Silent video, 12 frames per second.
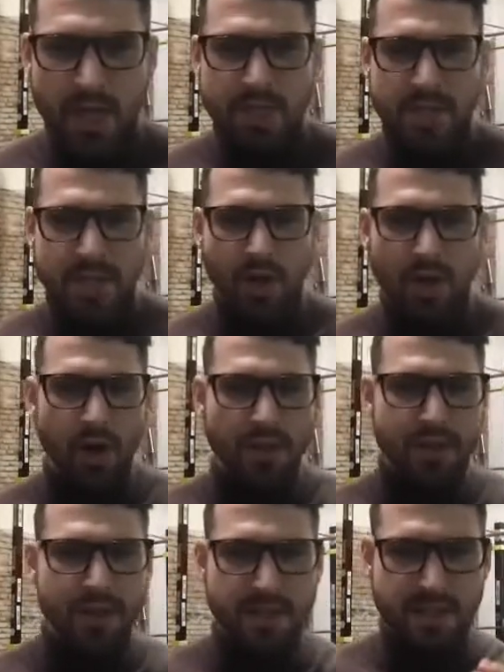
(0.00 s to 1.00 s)
So all
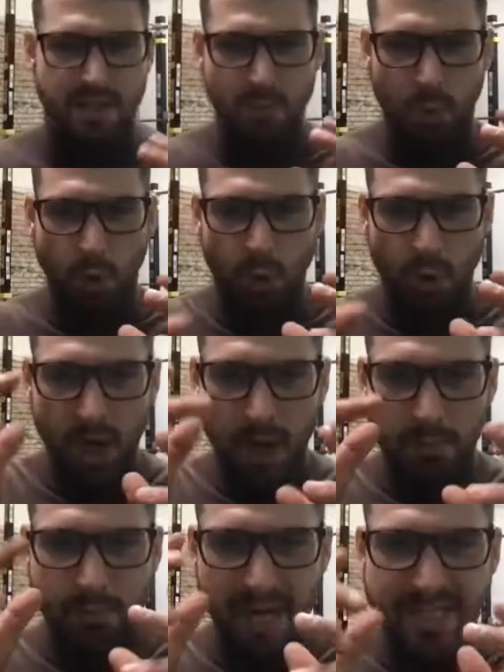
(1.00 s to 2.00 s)
the small
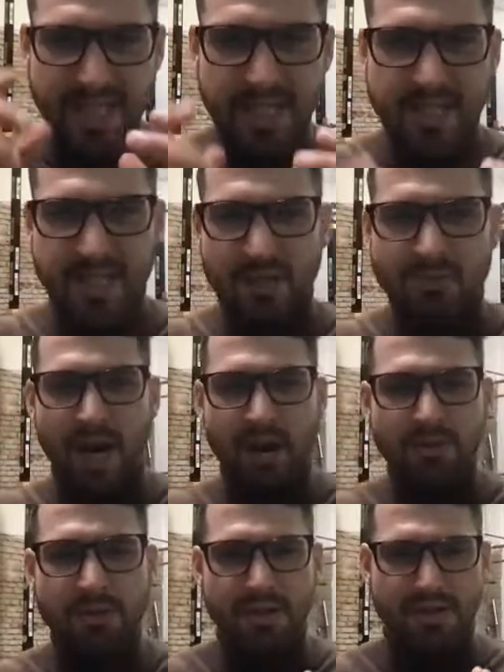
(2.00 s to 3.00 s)
muscles
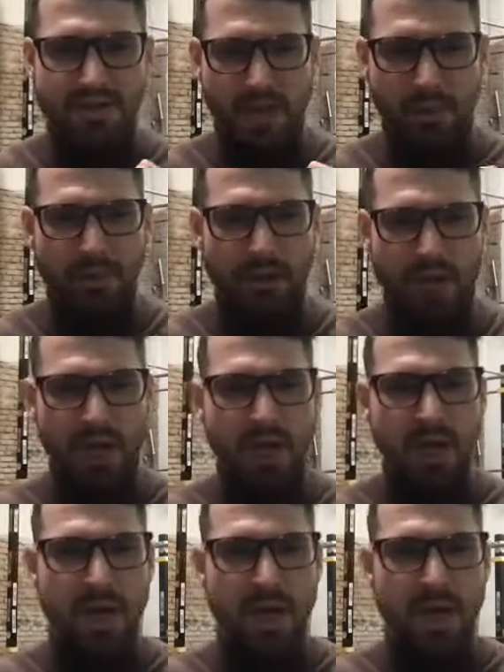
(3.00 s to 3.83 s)
around the scapula.